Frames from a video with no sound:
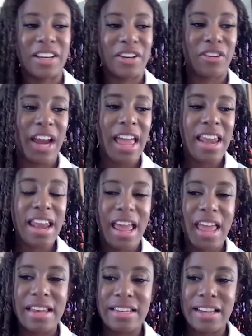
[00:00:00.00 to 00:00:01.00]
Grant,
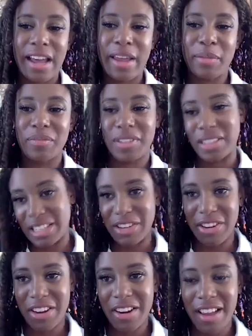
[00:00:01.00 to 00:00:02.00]
and I'm a
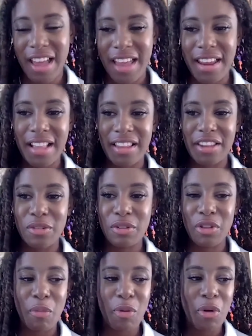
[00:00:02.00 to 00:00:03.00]
senior at LIU
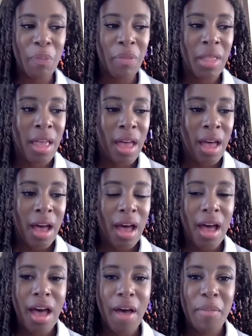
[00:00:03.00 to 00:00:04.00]
Global.
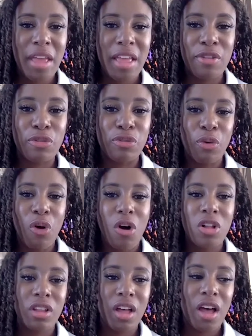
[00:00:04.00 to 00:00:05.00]
In the
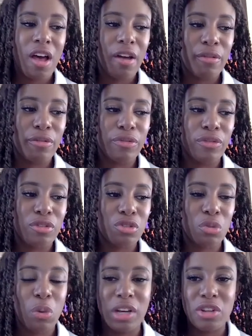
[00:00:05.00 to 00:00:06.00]
fall of
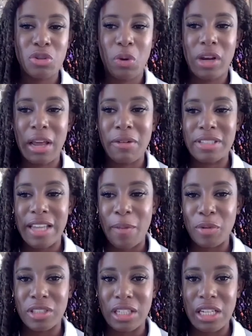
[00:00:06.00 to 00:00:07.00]
2020, I was
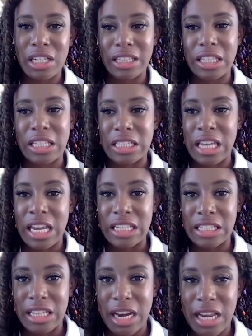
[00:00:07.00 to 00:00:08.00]
able to conduct this
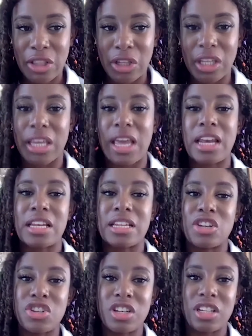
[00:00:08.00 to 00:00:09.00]
case study looking at
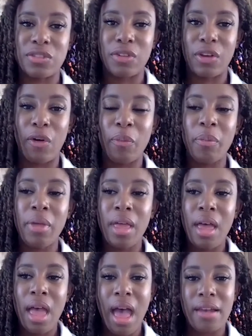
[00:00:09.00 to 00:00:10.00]
Indigenous film
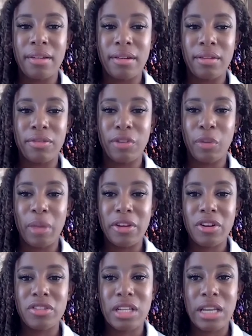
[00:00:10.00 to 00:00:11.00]
and
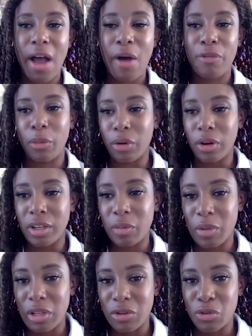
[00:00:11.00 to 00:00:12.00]
filmmakers and how their work
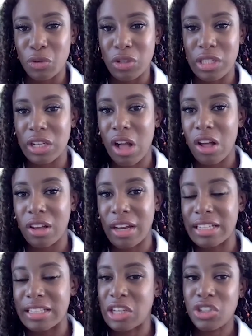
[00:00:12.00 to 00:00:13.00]
can be used for
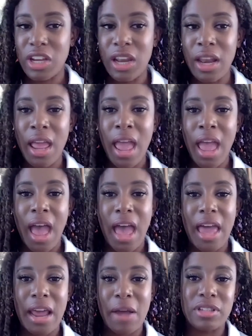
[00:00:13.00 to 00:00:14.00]
decolonization.
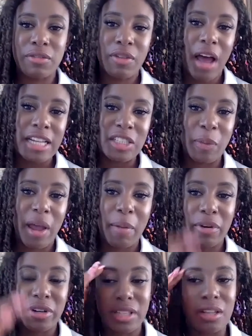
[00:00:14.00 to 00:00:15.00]
And I was advised by
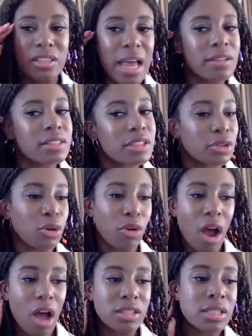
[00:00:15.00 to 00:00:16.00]
Marcel Townsend
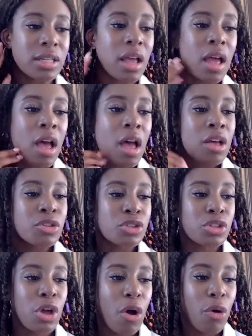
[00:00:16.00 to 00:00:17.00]
Cross.
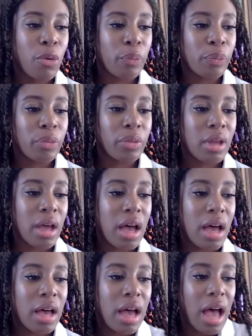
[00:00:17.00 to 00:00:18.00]
So
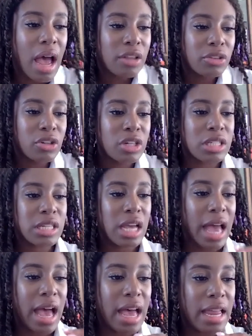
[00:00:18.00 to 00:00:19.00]
I looked
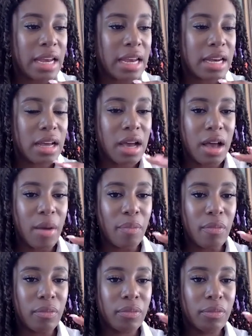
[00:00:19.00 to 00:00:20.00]
at
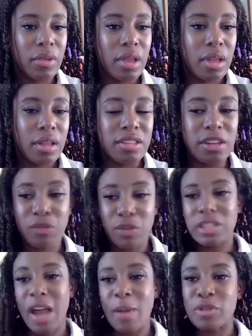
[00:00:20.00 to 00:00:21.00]

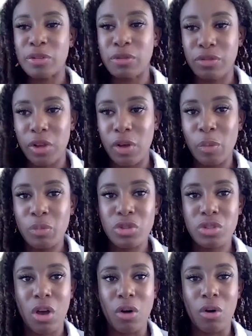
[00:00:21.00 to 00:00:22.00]
different types of films.
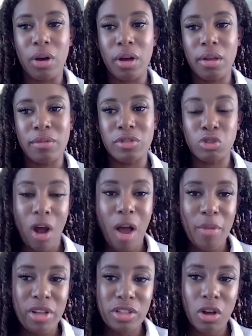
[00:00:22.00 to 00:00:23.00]
So
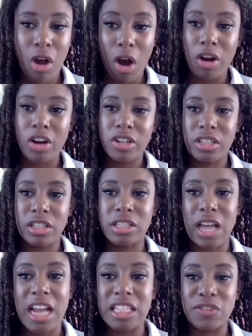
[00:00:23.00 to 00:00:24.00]
dramas, horrors, and
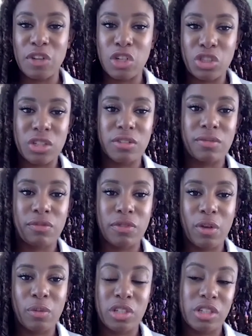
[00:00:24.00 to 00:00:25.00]
science fiction
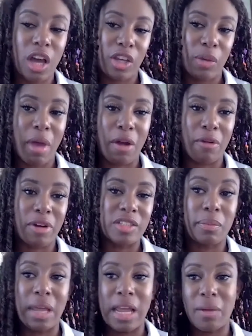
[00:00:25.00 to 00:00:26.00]
films and documentaries
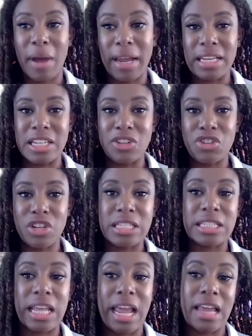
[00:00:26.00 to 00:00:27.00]
made by
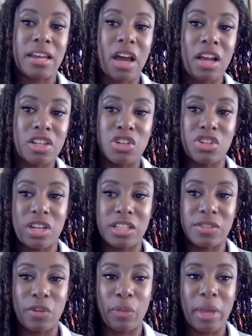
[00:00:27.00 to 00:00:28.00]
Indigenous and
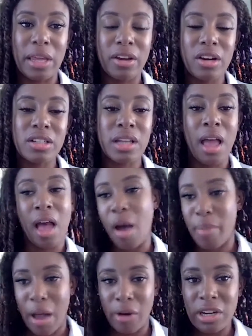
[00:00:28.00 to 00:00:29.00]
non-Indigenous filmmakers
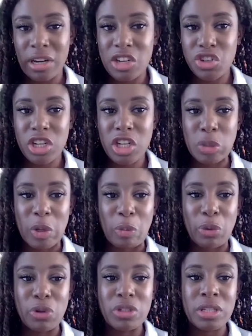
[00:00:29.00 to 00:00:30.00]
about Indigenous
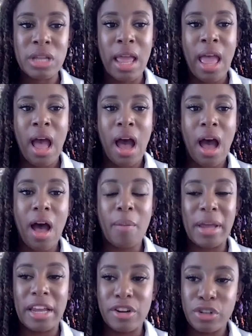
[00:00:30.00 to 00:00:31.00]
peoples.
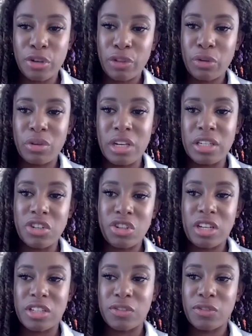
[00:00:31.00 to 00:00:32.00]
I interviewed
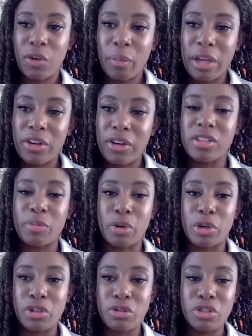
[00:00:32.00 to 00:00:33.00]
Indigenous filmmakers and
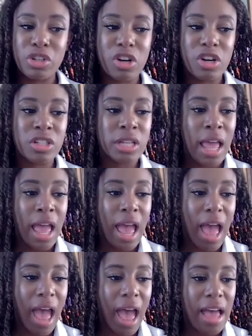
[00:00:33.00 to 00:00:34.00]
producers,
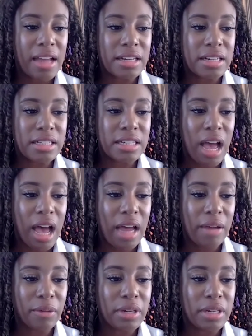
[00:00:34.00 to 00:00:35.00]
and
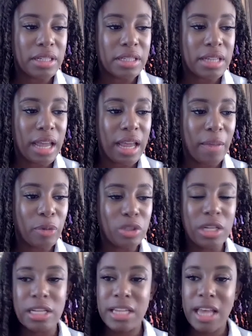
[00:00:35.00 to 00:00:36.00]
I was able
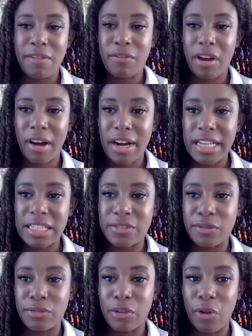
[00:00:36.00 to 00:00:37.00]
to attend various